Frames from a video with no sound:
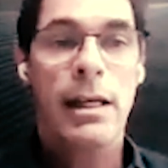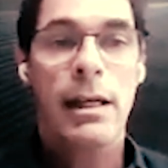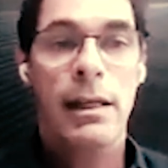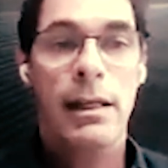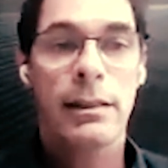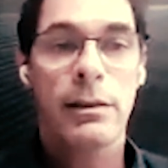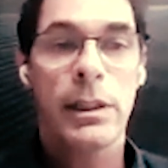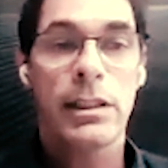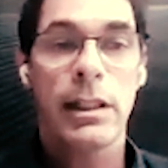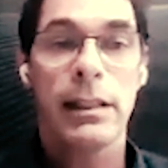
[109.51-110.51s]
a
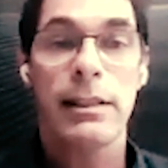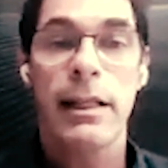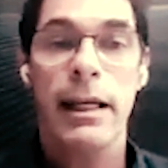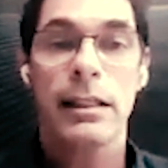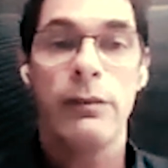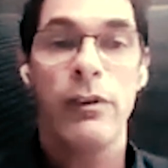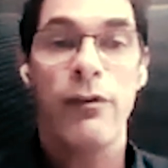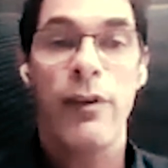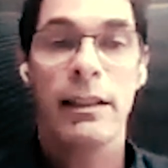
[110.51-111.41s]
broader crisis.